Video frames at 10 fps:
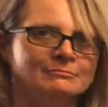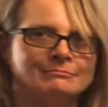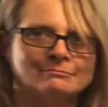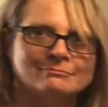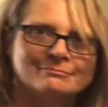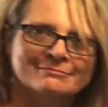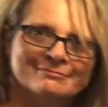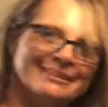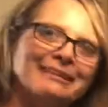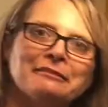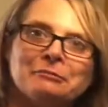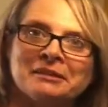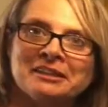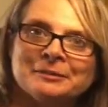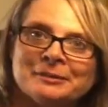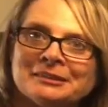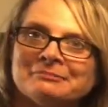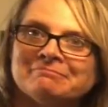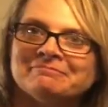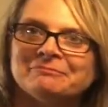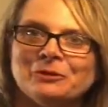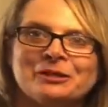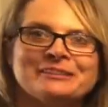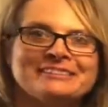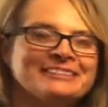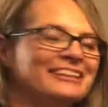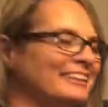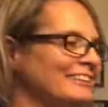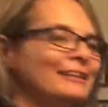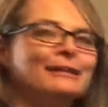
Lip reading: I think my husband's watering the lawn.